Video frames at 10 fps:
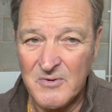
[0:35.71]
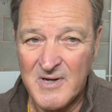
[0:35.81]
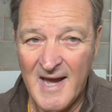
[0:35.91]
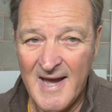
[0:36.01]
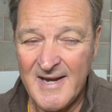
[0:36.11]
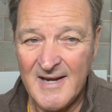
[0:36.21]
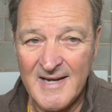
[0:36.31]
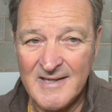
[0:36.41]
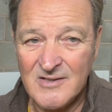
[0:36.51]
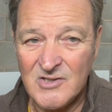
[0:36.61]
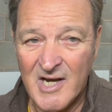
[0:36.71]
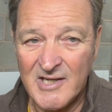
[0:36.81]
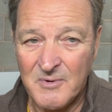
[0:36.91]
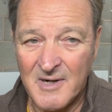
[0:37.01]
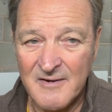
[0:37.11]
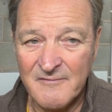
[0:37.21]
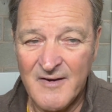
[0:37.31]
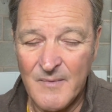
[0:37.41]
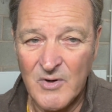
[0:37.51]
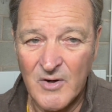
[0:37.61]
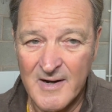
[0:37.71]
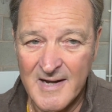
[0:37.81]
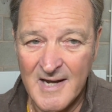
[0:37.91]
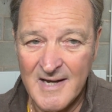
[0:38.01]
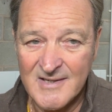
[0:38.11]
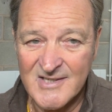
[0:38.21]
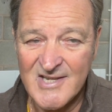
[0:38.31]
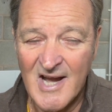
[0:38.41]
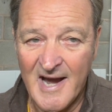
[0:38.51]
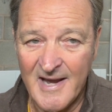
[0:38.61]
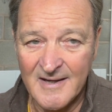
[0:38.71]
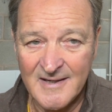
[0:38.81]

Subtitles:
UK in January and February is dire.